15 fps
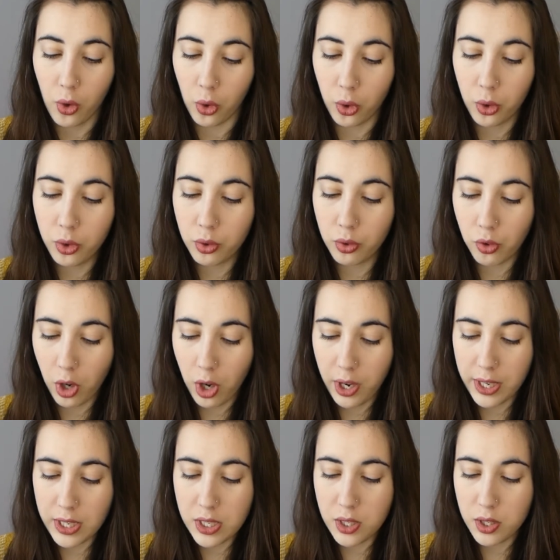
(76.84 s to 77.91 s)
All
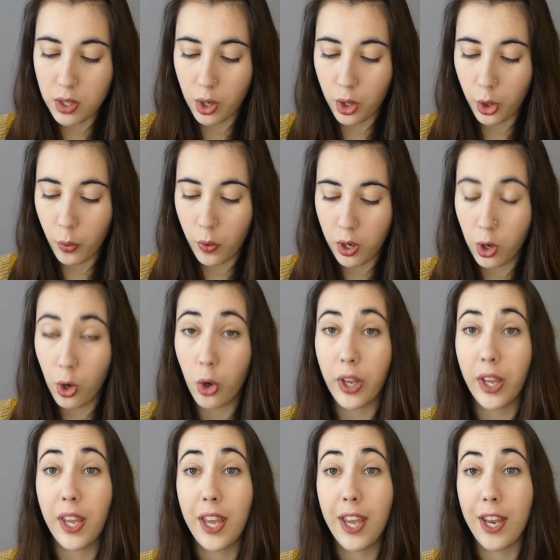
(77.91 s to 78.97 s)
right, so
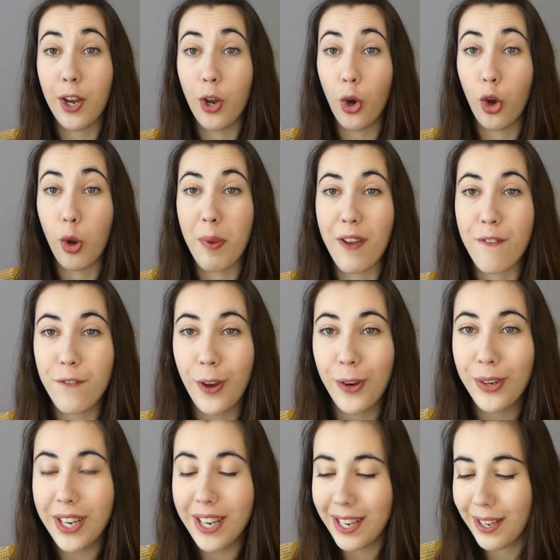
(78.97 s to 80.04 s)
logging in on my
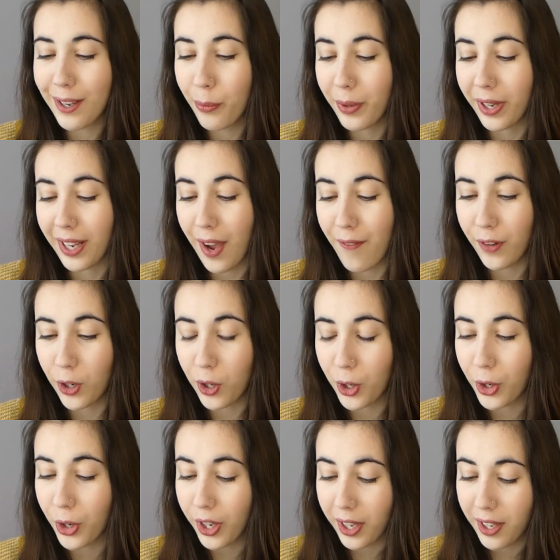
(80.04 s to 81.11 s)
phone here, we can have a
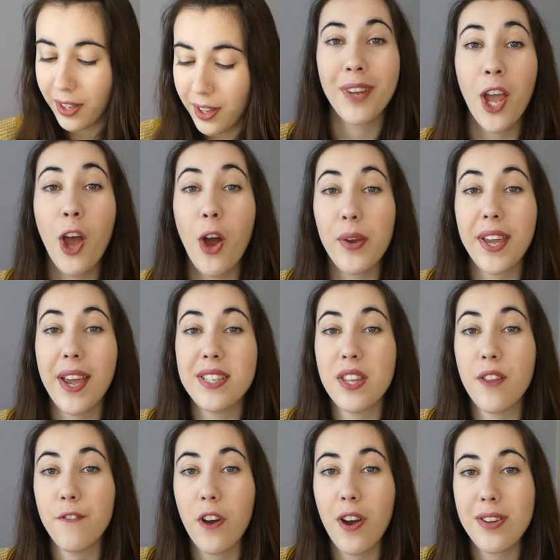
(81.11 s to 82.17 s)
look. Okay, so
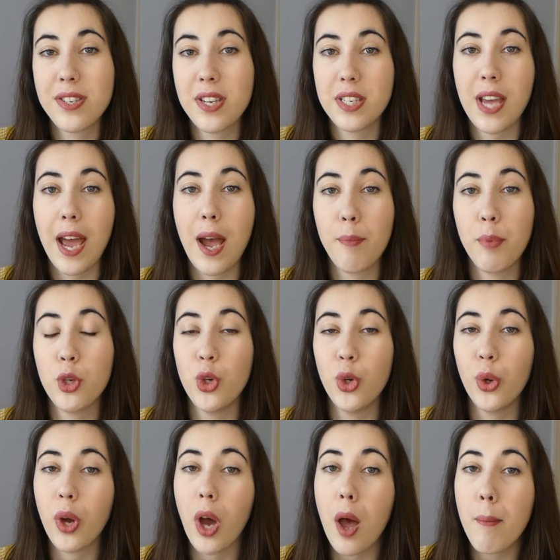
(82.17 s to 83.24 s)
the first tab
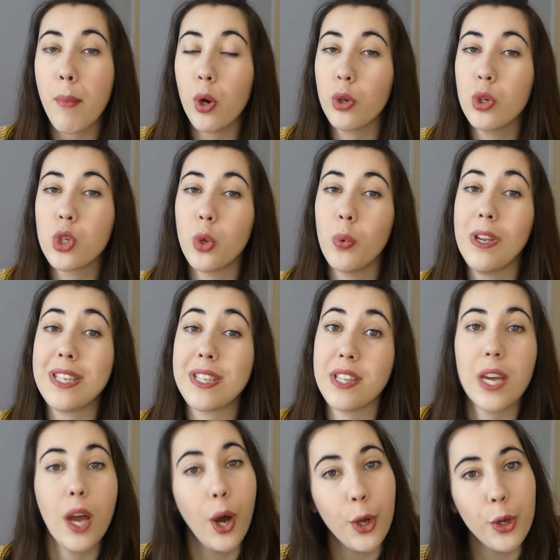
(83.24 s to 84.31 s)
you come onto is
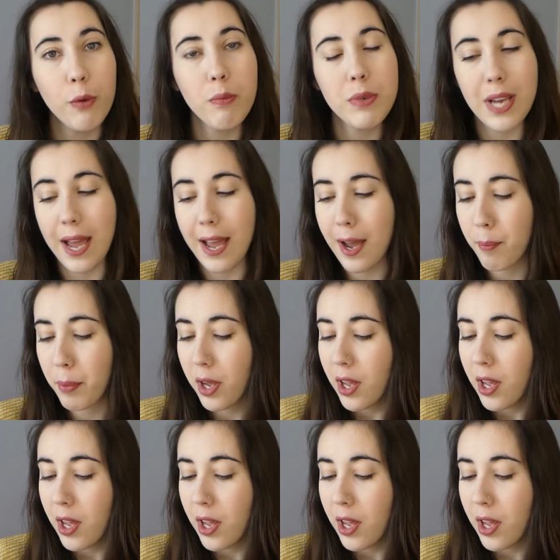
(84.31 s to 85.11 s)
the Home tab.